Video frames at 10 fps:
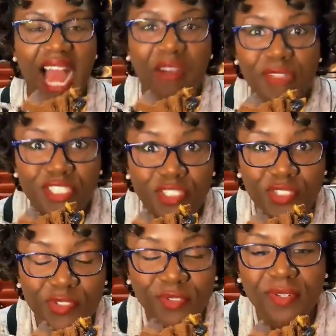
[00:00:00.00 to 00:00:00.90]
I would
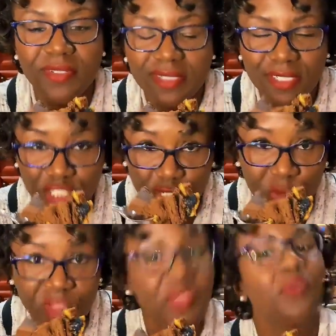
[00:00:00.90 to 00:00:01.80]
do
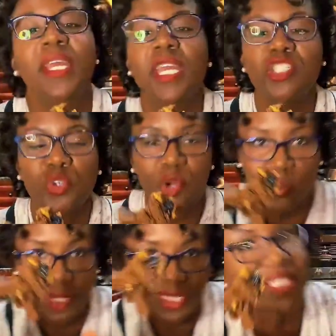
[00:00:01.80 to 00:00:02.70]
2 or 3
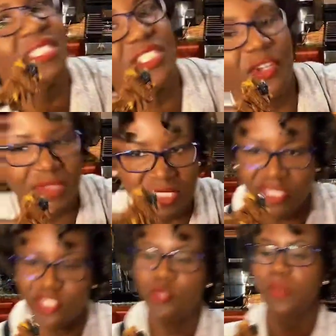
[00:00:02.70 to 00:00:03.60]
short ones. So
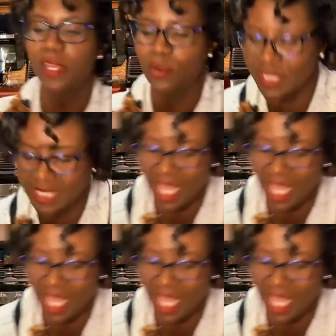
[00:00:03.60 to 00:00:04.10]
this is too big.